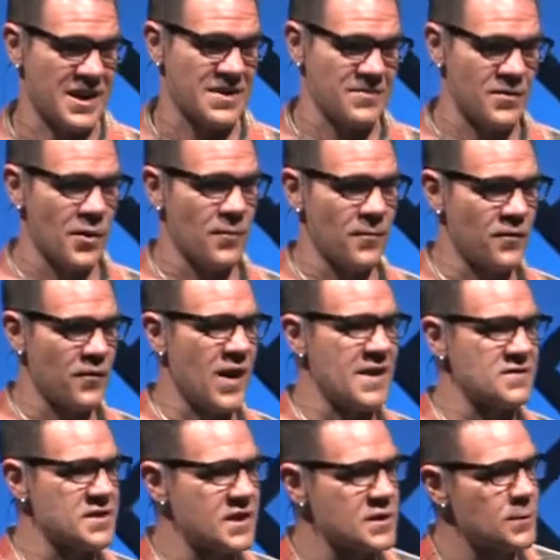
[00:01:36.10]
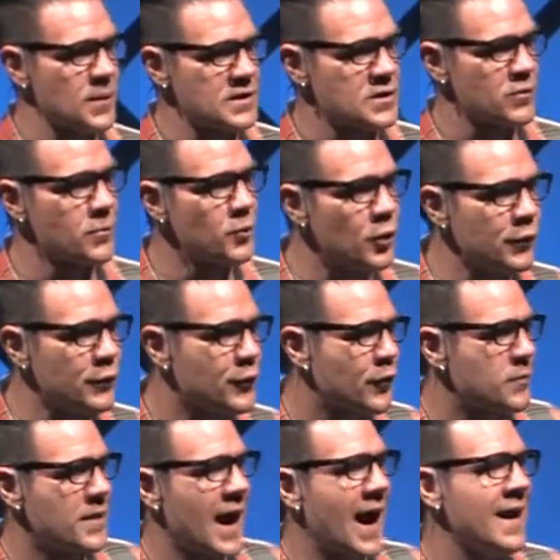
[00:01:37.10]
of five, six months removed from
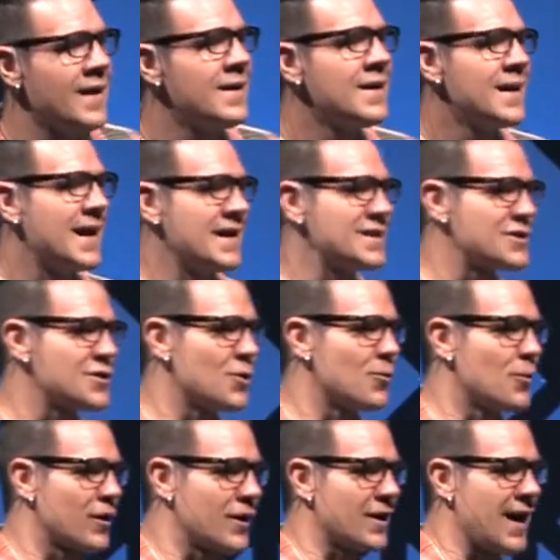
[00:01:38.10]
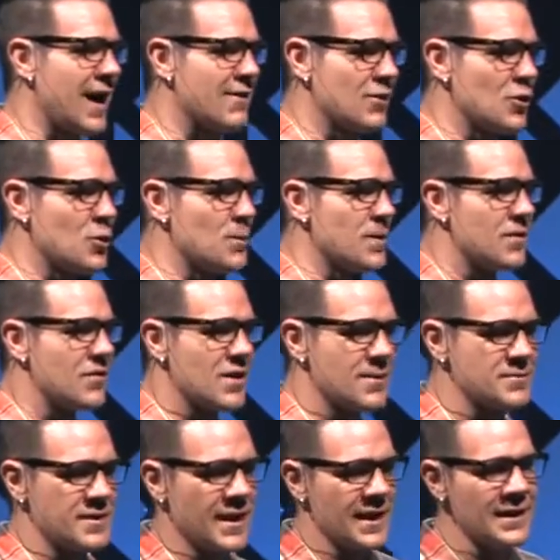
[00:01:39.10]
that. And so we're going to have a little bit of an
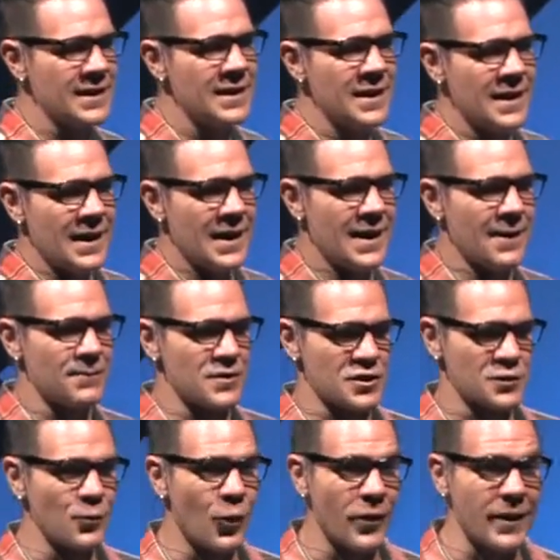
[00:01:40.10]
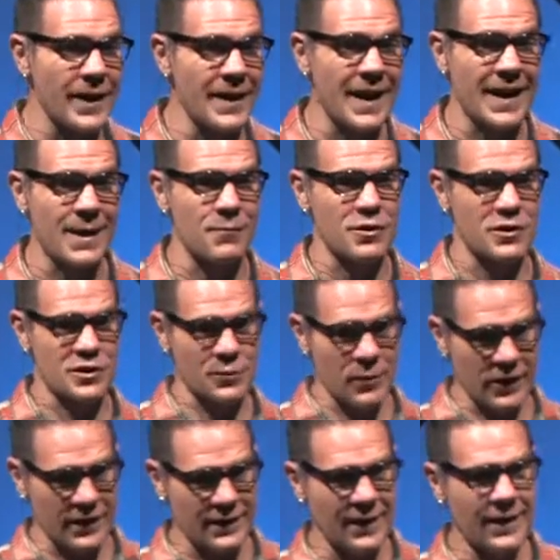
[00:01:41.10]
update um, this morning. And I'm going to
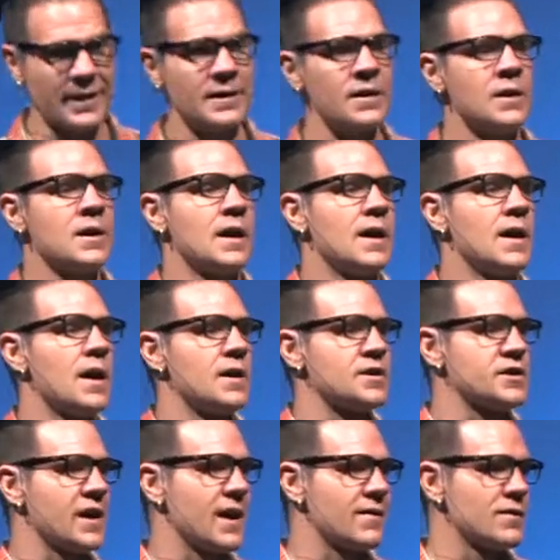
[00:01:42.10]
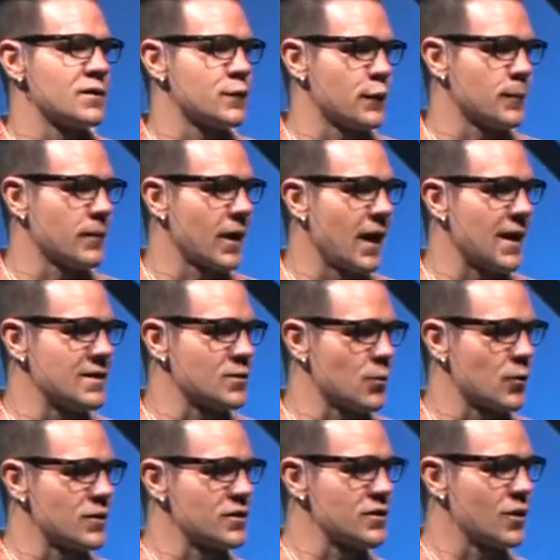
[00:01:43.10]
sprinkle in uh, a challenge from God's
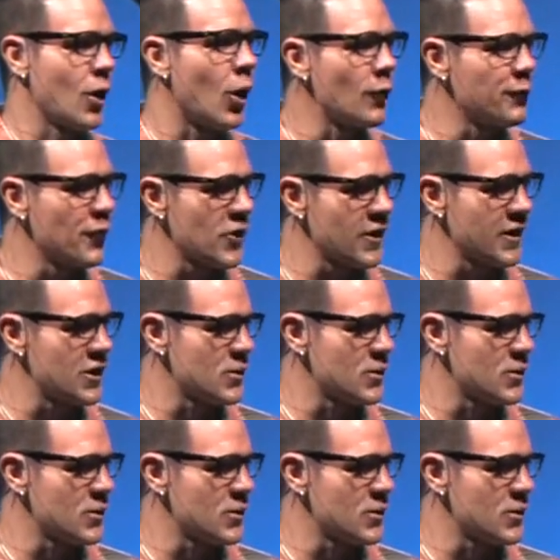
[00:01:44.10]
Word. So hopefully you're